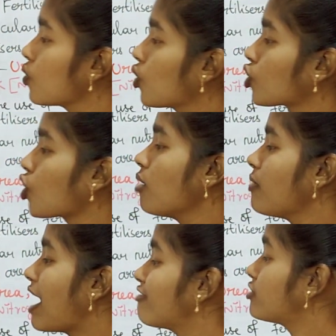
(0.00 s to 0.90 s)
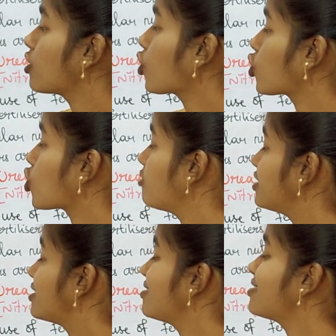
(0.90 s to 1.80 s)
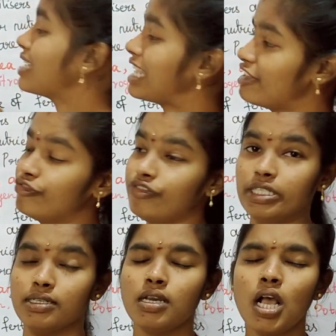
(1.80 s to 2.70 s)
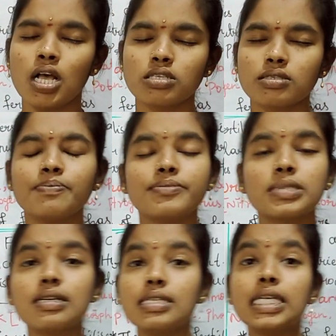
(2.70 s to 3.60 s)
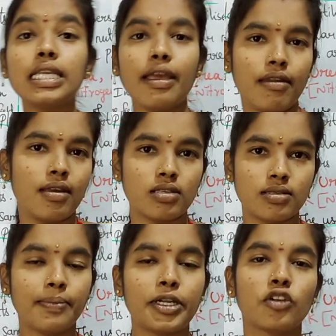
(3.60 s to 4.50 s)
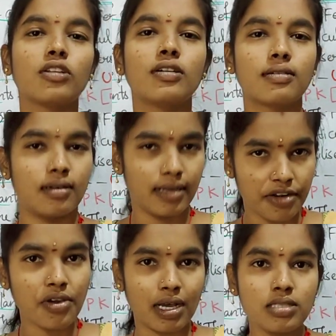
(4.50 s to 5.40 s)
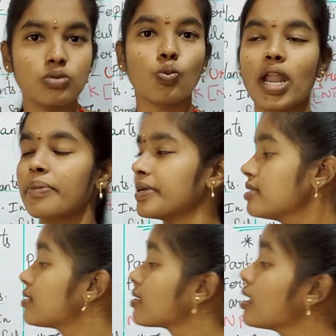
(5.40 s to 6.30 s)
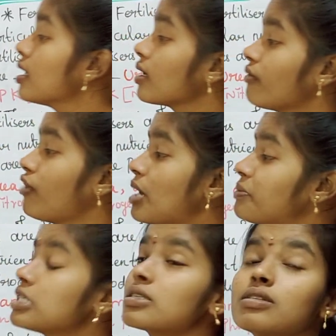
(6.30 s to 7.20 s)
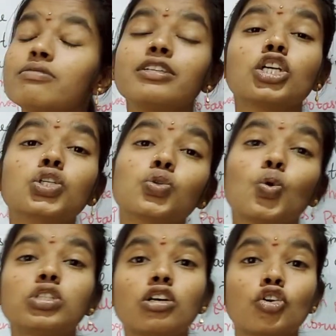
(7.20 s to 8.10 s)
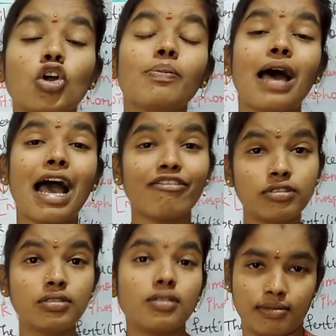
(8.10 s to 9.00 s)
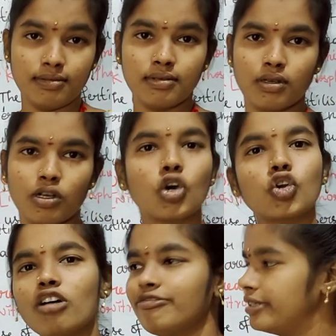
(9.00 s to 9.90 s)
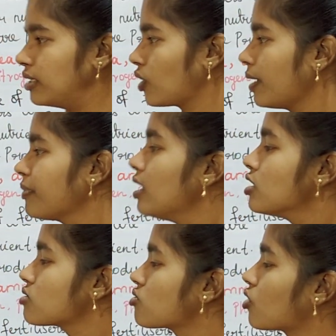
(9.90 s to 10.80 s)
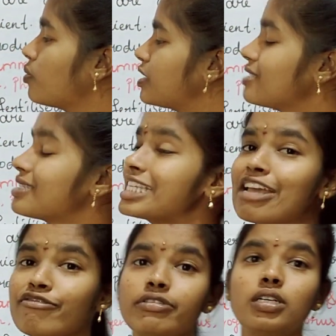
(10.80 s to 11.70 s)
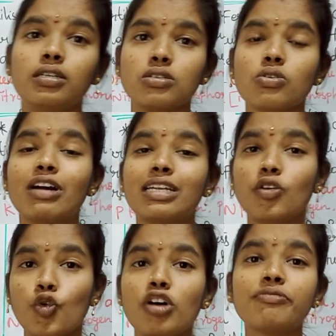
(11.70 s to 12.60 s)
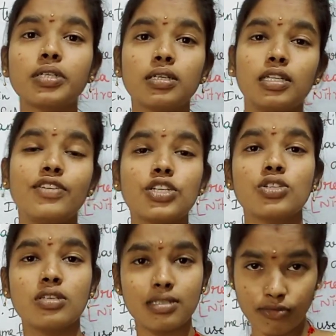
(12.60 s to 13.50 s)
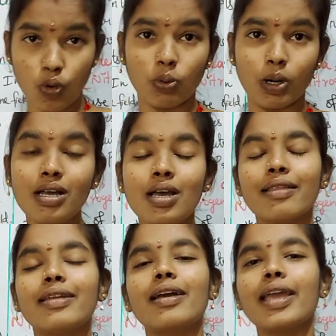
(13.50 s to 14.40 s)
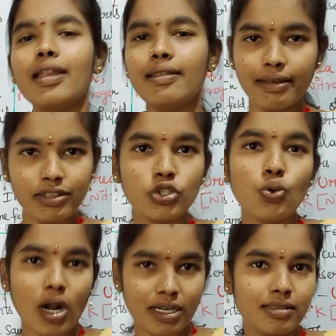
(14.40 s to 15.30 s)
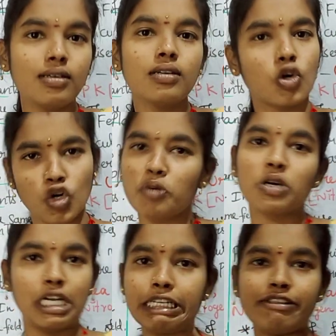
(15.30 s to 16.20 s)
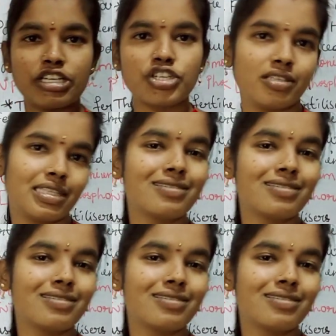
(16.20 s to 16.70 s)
crop after crop in the same field. So certain areas, some particular areas, what happens? Farmers will grow the crop after crop field. Okay. So crop in the same field. So one crop cultivation is over, then again they will do another crop cultivation in that